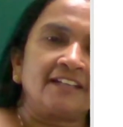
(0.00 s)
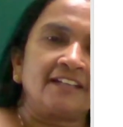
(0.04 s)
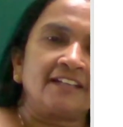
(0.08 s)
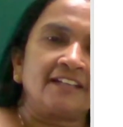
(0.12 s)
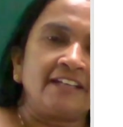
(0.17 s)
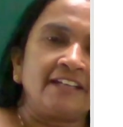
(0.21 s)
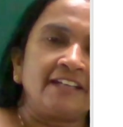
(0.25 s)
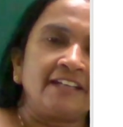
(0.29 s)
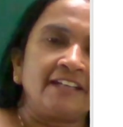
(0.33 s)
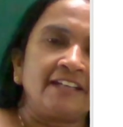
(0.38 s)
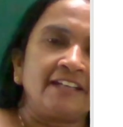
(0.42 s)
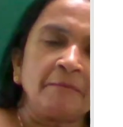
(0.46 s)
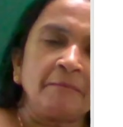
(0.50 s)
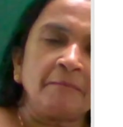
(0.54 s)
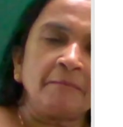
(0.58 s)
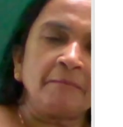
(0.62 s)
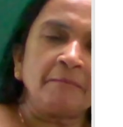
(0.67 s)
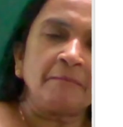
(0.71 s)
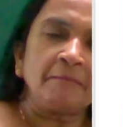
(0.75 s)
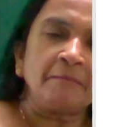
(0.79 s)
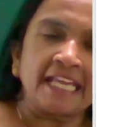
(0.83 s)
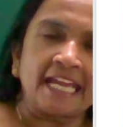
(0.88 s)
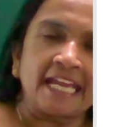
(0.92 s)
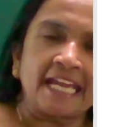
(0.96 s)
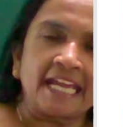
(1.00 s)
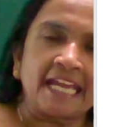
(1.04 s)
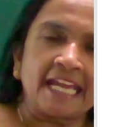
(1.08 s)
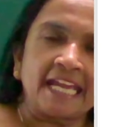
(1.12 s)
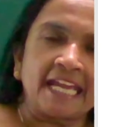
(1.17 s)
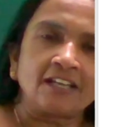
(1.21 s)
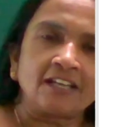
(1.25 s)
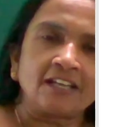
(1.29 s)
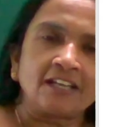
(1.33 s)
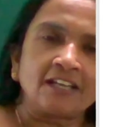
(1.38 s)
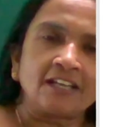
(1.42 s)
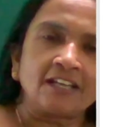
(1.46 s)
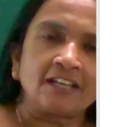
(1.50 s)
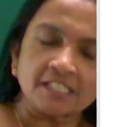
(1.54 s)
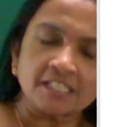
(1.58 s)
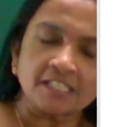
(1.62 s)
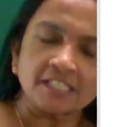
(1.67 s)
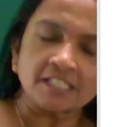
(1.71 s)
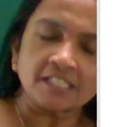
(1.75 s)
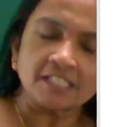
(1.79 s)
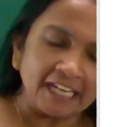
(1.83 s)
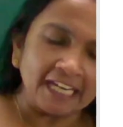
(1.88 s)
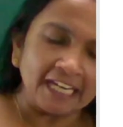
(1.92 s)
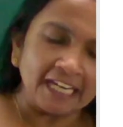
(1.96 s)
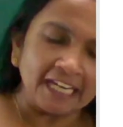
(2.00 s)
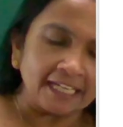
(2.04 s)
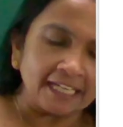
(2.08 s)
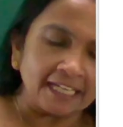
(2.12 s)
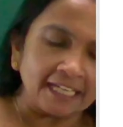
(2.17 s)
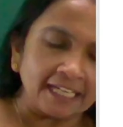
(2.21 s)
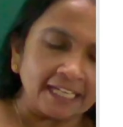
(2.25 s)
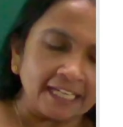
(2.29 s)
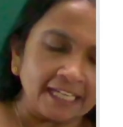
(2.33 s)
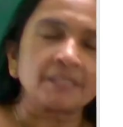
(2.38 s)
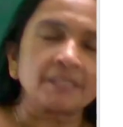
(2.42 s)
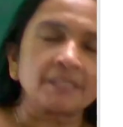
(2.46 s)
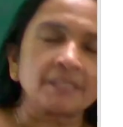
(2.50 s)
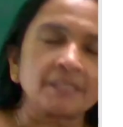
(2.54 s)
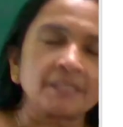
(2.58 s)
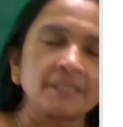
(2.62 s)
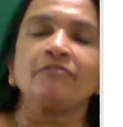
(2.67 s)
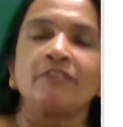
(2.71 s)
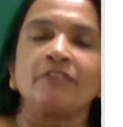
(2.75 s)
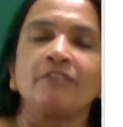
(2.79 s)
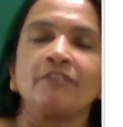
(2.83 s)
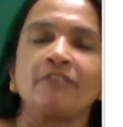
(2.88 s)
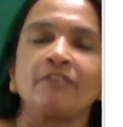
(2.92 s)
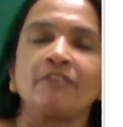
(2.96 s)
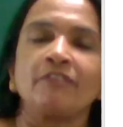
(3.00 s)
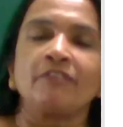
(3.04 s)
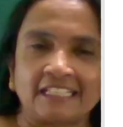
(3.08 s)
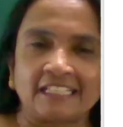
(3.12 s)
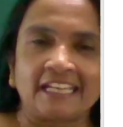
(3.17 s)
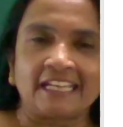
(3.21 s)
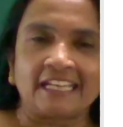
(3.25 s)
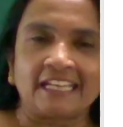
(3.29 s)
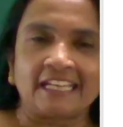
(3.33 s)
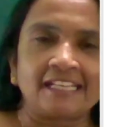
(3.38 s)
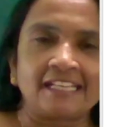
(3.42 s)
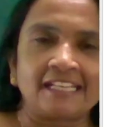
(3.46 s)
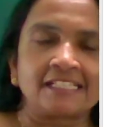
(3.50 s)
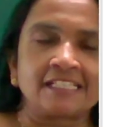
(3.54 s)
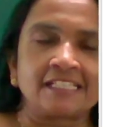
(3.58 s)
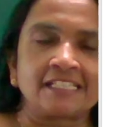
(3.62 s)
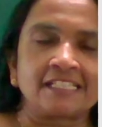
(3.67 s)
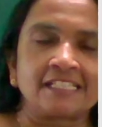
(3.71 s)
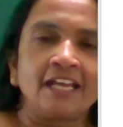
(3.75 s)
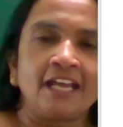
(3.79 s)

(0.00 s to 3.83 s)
Did you remember that? First we learn present perfect tense.